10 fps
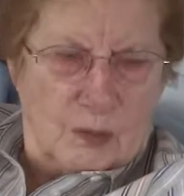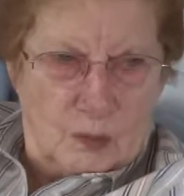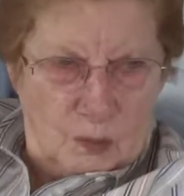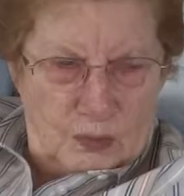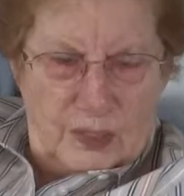Yeah,
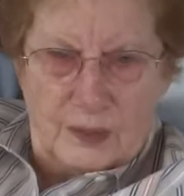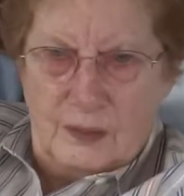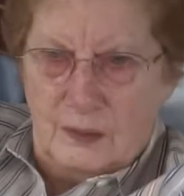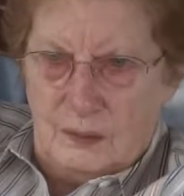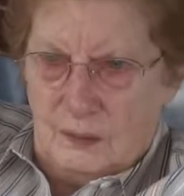oh
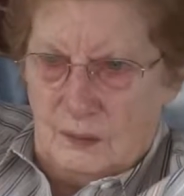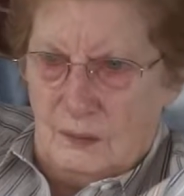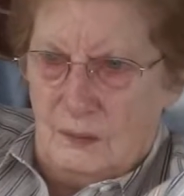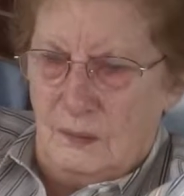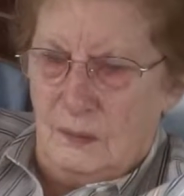yeah.
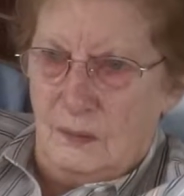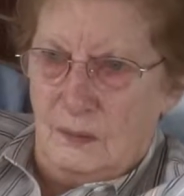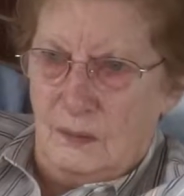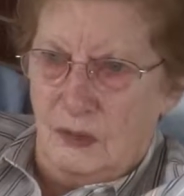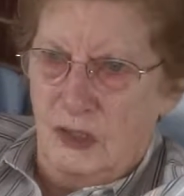
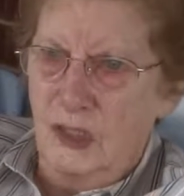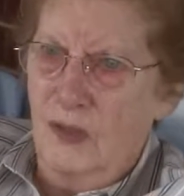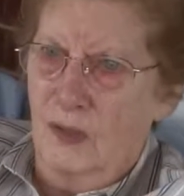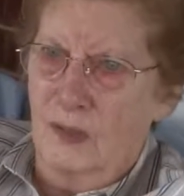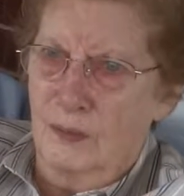She
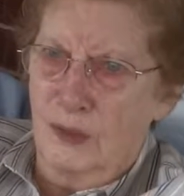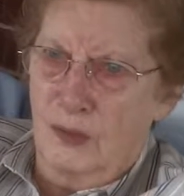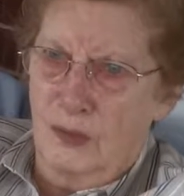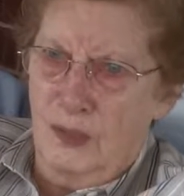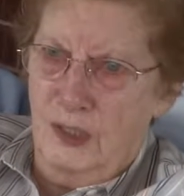thought it was
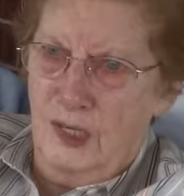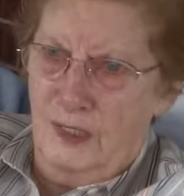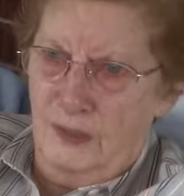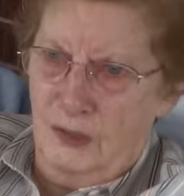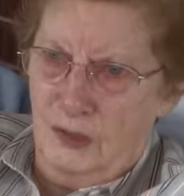a good
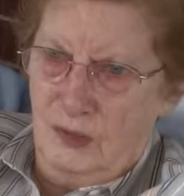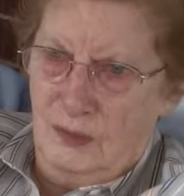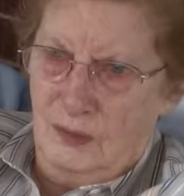catch.